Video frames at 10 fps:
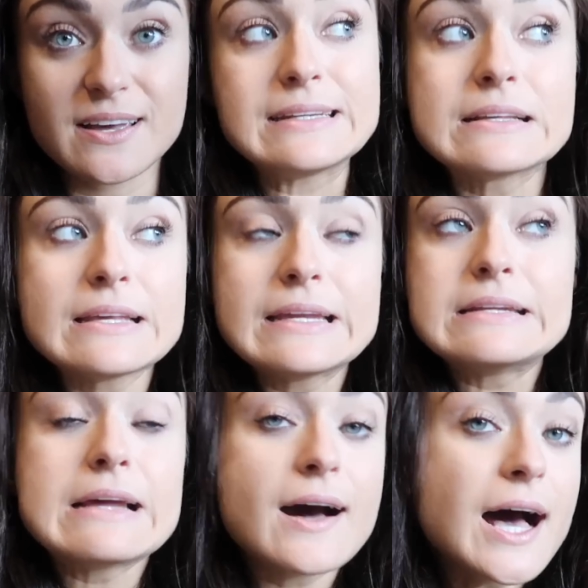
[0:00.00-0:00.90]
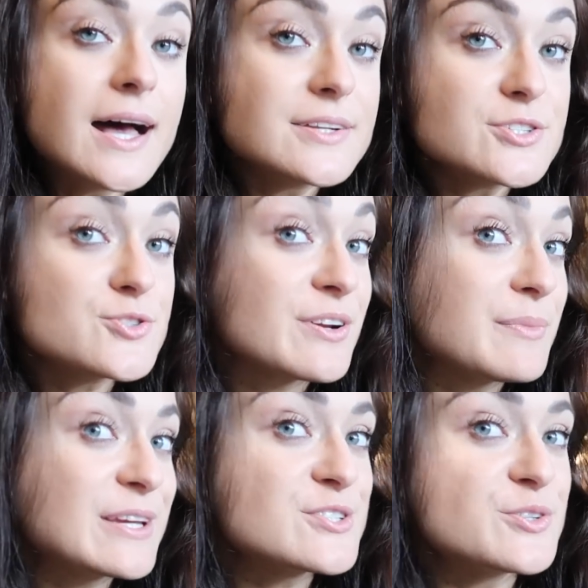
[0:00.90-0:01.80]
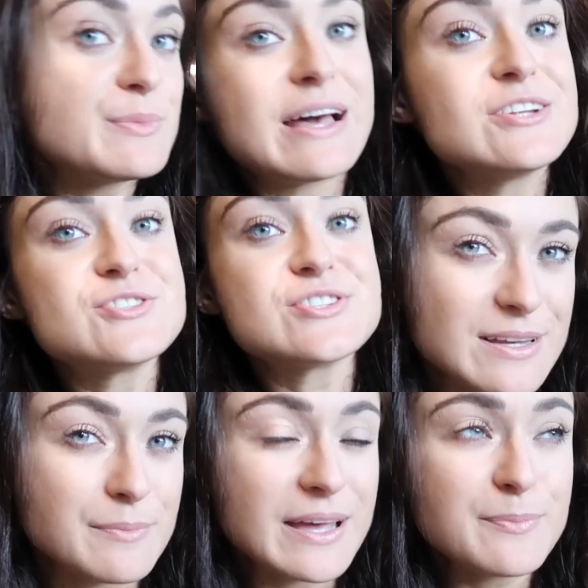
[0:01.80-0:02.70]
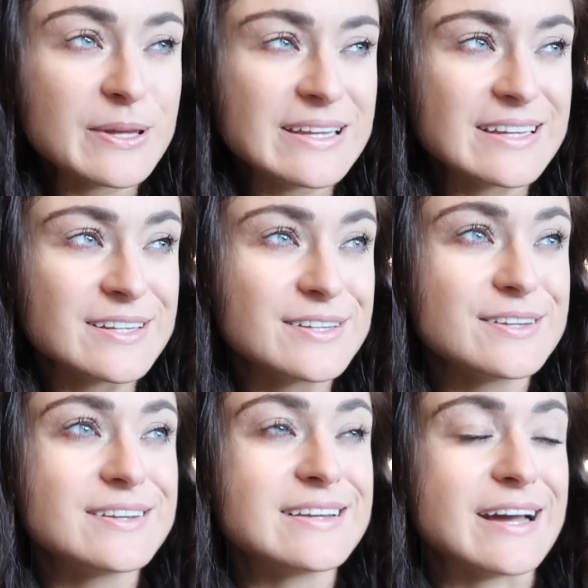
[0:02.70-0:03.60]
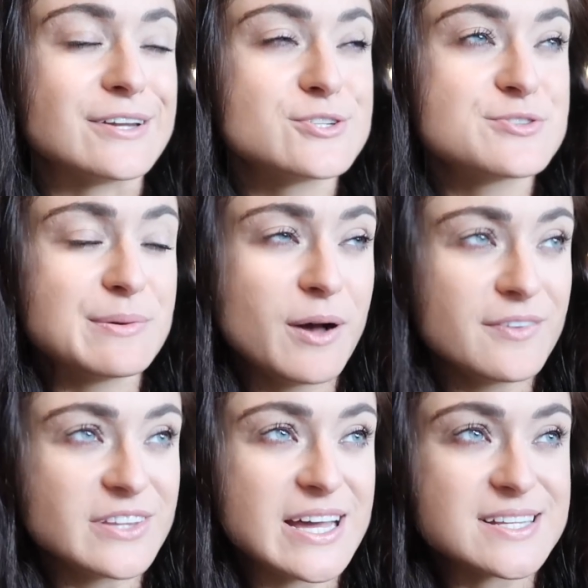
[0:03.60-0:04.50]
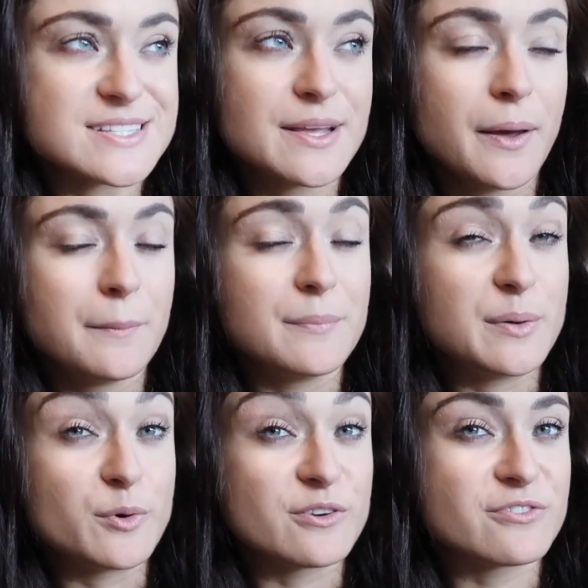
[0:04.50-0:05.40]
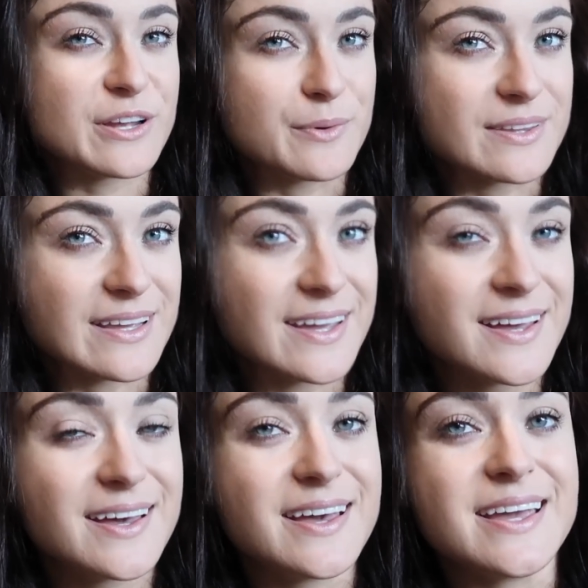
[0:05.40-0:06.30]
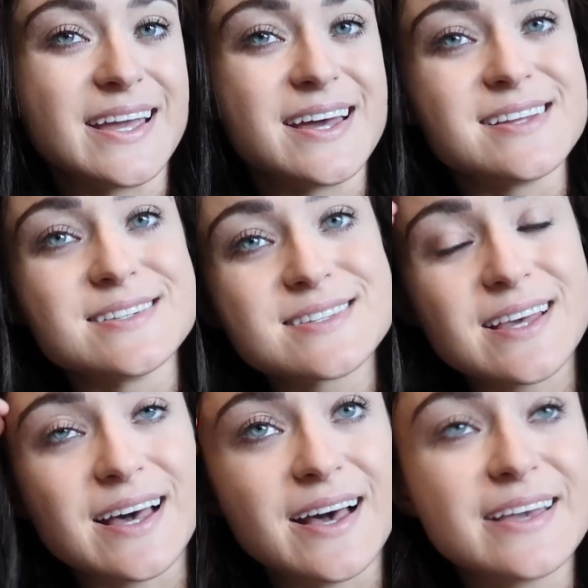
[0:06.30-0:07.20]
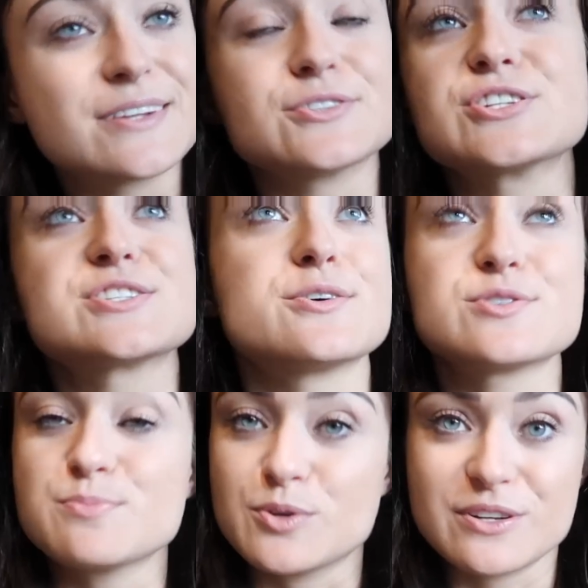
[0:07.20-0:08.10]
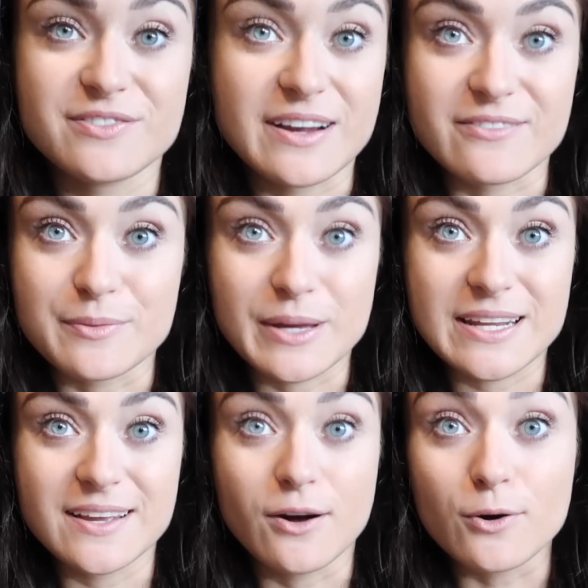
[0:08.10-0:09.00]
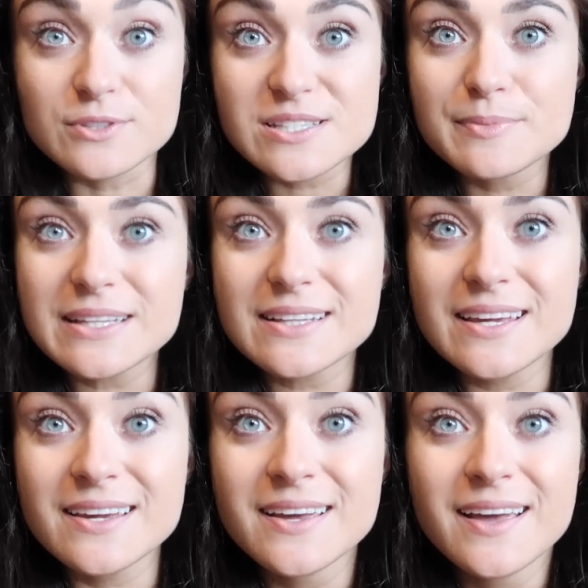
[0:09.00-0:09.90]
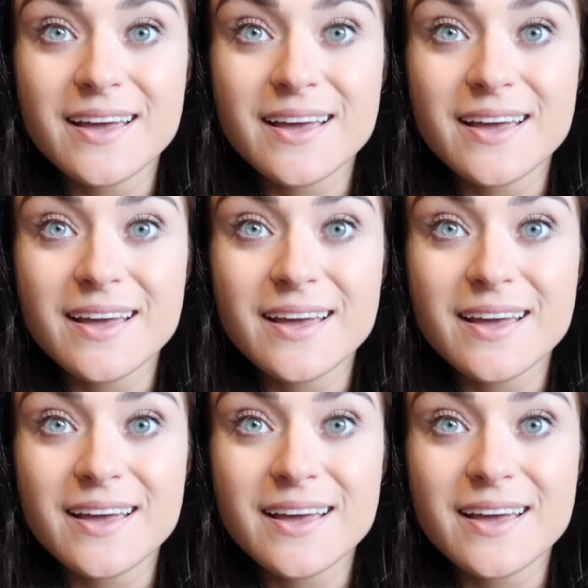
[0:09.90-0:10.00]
really not trimming too much. In my opinion, yeah, trim off less, but more frequently. And it'll just go smoother for everybody. Ultimately,